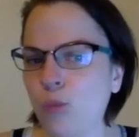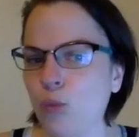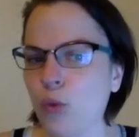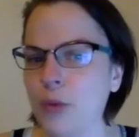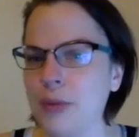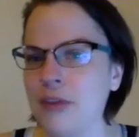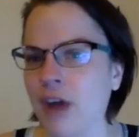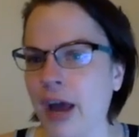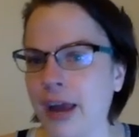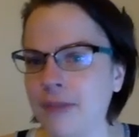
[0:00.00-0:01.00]
would be
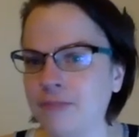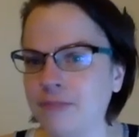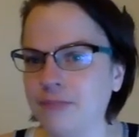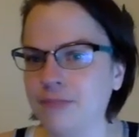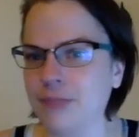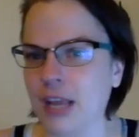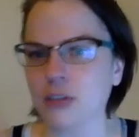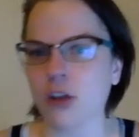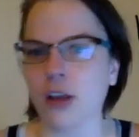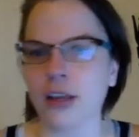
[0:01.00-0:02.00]
fine,
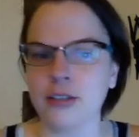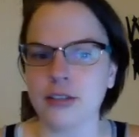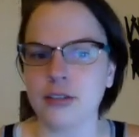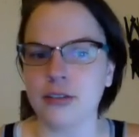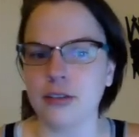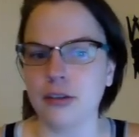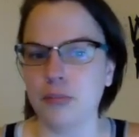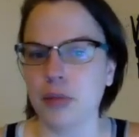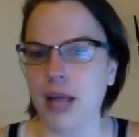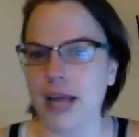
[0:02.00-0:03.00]
as long as
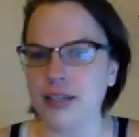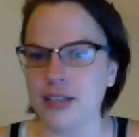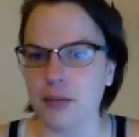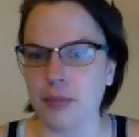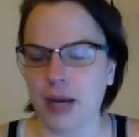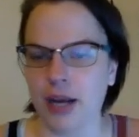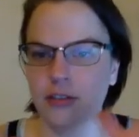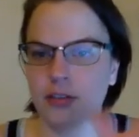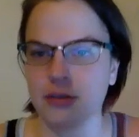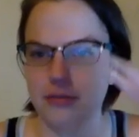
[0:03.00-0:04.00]
the plastic
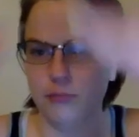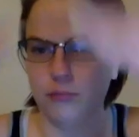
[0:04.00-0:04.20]
box